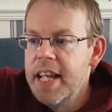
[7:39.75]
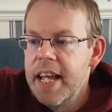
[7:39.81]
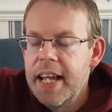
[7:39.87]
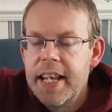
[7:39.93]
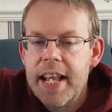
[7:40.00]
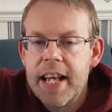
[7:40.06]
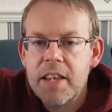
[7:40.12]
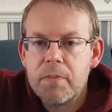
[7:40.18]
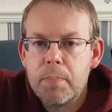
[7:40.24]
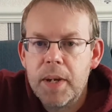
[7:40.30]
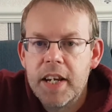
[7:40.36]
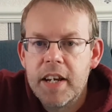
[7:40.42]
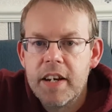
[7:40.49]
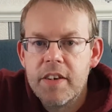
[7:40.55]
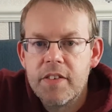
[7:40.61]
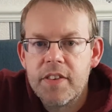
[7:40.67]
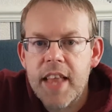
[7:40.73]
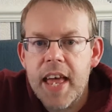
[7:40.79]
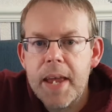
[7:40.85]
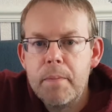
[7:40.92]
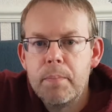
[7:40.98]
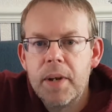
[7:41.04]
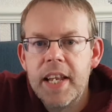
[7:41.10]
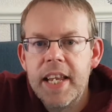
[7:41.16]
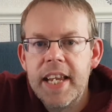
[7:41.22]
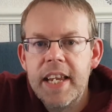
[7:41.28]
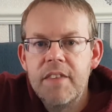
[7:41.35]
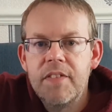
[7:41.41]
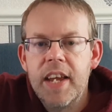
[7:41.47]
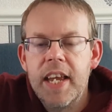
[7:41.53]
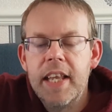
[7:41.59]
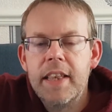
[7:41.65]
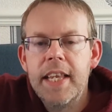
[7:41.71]
and that's because they believe
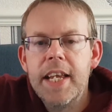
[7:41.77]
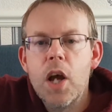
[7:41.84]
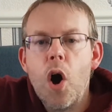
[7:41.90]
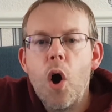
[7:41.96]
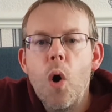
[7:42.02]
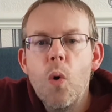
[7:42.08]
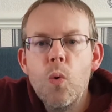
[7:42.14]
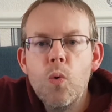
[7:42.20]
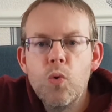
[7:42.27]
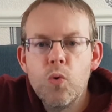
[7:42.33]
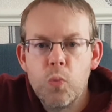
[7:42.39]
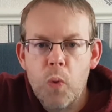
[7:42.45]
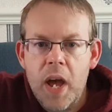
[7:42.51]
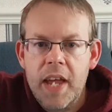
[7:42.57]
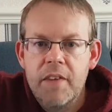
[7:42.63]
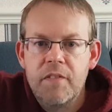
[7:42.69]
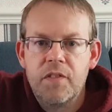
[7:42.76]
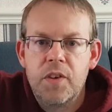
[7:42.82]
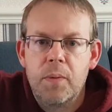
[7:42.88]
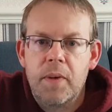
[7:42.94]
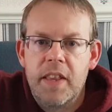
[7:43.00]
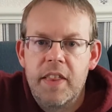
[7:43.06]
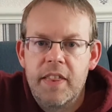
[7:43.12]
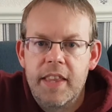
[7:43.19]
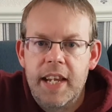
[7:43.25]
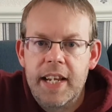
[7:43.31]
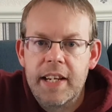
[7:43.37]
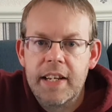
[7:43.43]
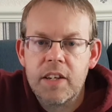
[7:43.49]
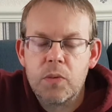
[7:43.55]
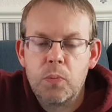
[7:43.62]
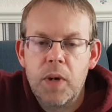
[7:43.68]
in the old way of doing things,